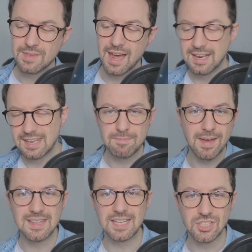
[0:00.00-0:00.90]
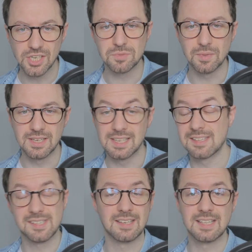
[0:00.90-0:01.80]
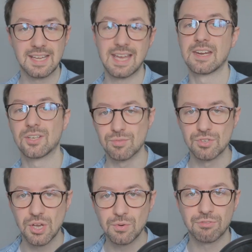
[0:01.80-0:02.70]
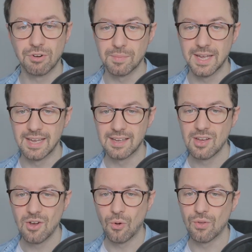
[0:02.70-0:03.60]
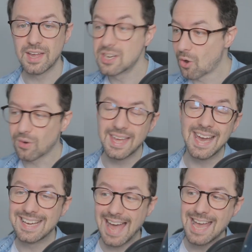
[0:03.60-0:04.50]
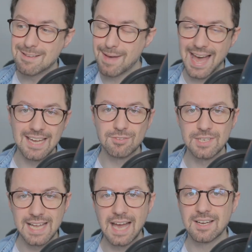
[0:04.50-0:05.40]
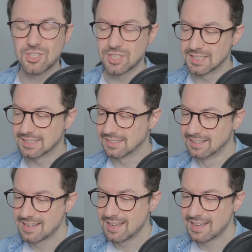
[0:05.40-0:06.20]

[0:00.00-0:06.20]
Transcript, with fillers: And then they make the adjustment and then suddenly they're getting a good result from it, or they're not getting a bad reaction.